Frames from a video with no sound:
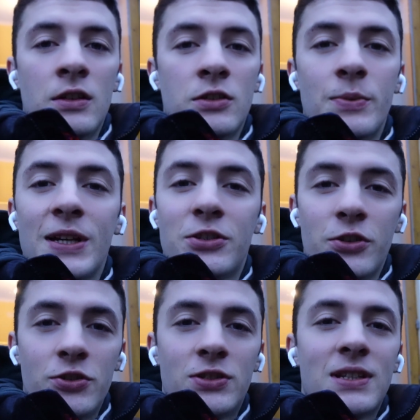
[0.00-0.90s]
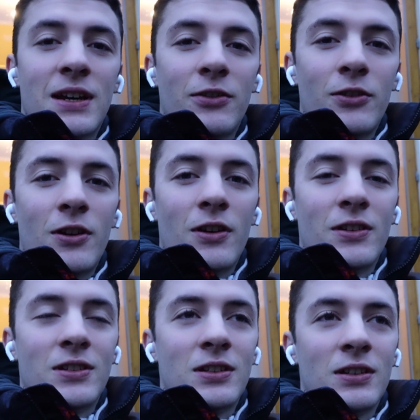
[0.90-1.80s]
So make sure you stick
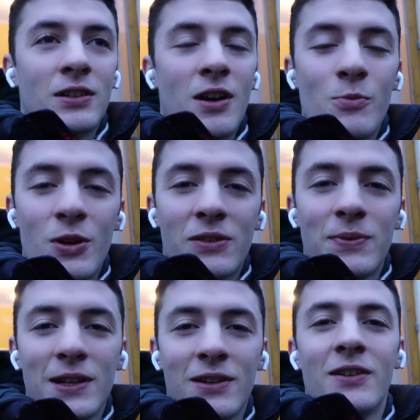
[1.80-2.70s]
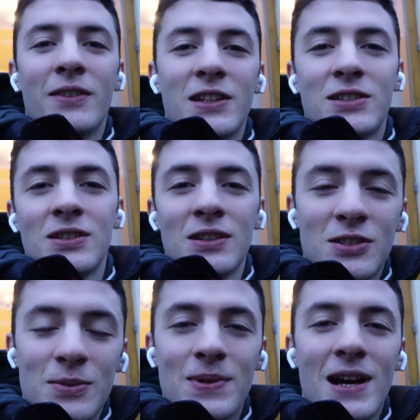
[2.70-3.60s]
around, come with me on this
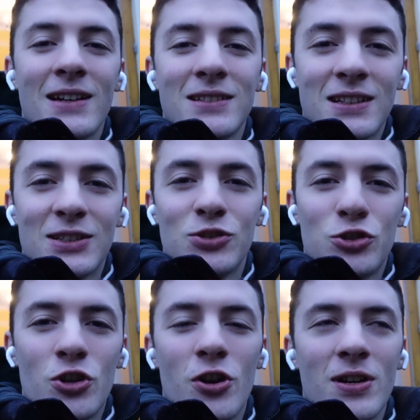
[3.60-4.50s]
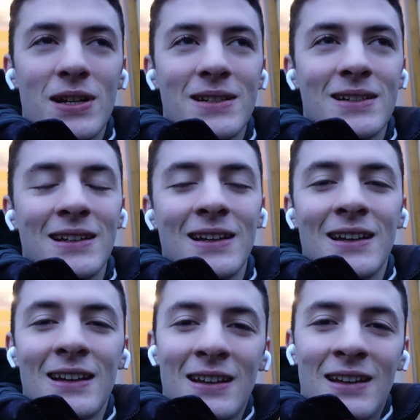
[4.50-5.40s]
gymnastics journey,
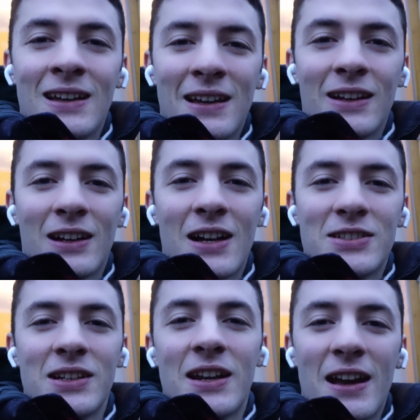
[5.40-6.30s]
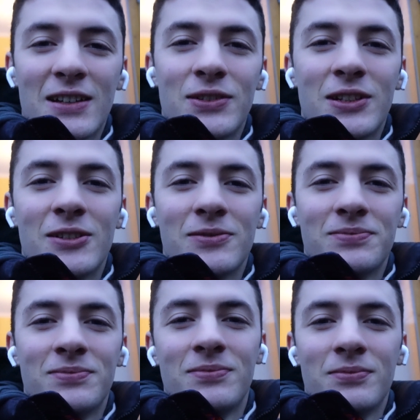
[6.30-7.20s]
and I'll catch you in the next video.
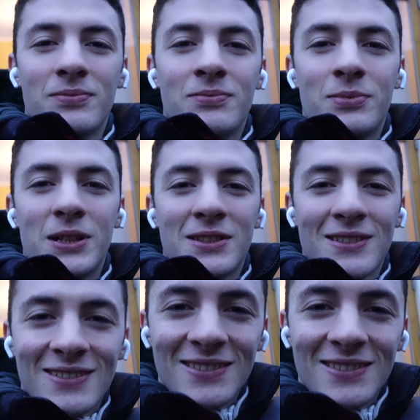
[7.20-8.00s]
Peace.